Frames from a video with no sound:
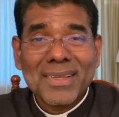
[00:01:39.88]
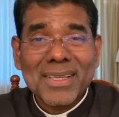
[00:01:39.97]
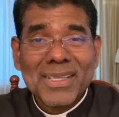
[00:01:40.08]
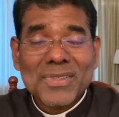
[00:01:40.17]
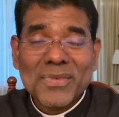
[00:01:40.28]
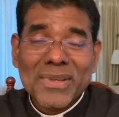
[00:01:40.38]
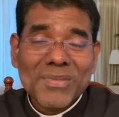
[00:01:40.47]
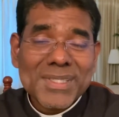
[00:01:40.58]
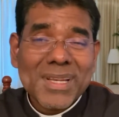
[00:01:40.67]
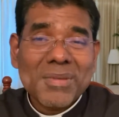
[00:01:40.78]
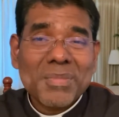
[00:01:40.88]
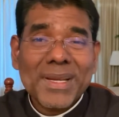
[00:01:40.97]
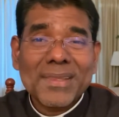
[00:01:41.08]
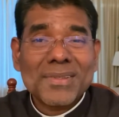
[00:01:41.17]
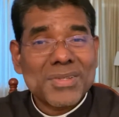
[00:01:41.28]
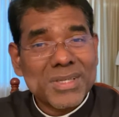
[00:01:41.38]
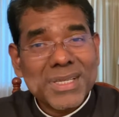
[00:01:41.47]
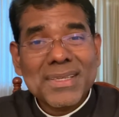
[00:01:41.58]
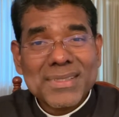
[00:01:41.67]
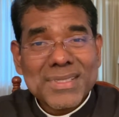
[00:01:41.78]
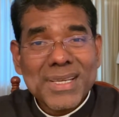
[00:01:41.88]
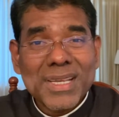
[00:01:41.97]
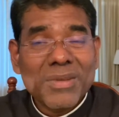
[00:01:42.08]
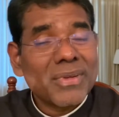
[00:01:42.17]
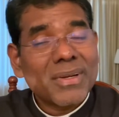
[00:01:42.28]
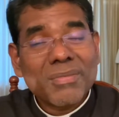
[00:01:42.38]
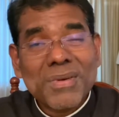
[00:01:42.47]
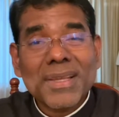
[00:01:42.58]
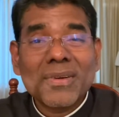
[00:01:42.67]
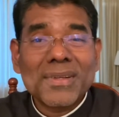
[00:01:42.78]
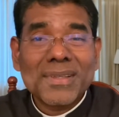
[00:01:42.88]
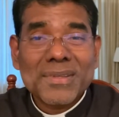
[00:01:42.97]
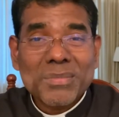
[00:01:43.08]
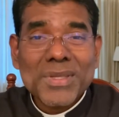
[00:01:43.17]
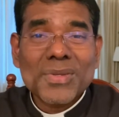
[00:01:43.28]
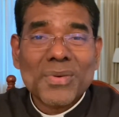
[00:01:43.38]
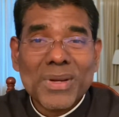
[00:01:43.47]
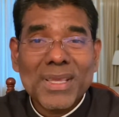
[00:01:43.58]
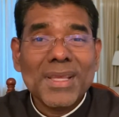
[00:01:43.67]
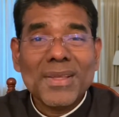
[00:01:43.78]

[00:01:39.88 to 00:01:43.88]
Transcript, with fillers: So when we celebrate the Trinity Sunday, we reflect on this mystery.